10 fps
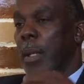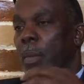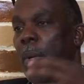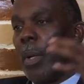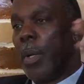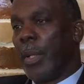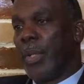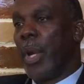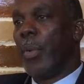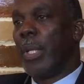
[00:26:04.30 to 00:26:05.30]
there were
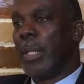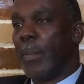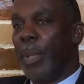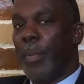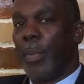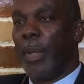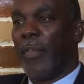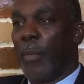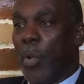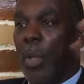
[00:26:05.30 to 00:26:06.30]
attorneys and people there
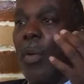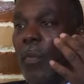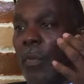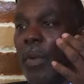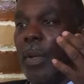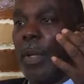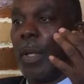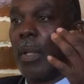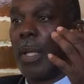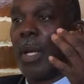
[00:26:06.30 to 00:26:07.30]
from all over
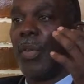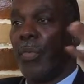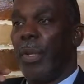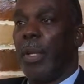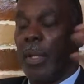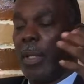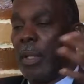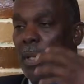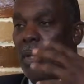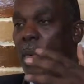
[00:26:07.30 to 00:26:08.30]
the country
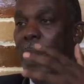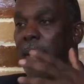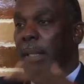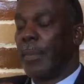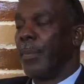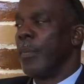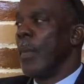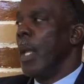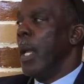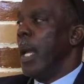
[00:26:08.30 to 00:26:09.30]
in the U.S.
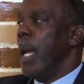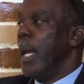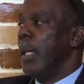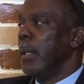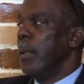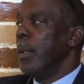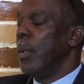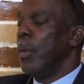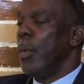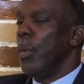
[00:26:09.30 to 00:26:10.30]
And
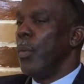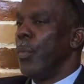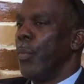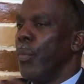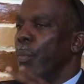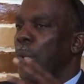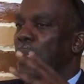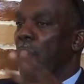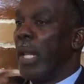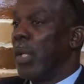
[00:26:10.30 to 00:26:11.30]
we
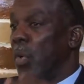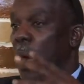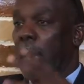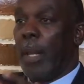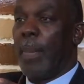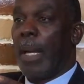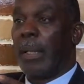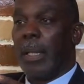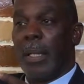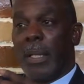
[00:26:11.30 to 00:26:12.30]
started talking about
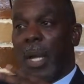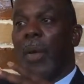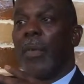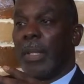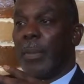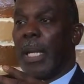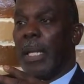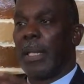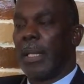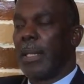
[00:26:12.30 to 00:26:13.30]
these terrorism
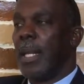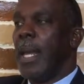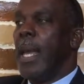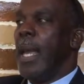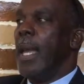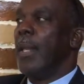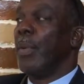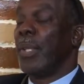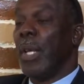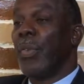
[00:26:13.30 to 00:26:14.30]
cases. And it
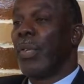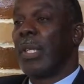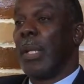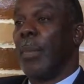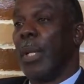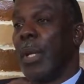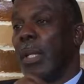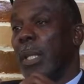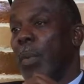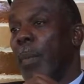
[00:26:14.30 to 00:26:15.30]
was interesting
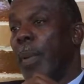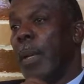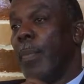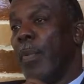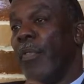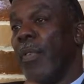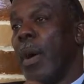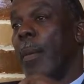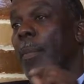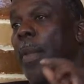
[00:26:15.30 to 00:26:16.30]
because there were people
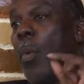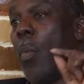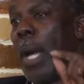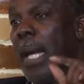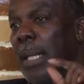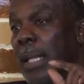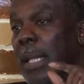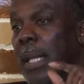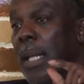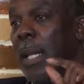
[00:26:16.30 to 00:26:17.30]
from the West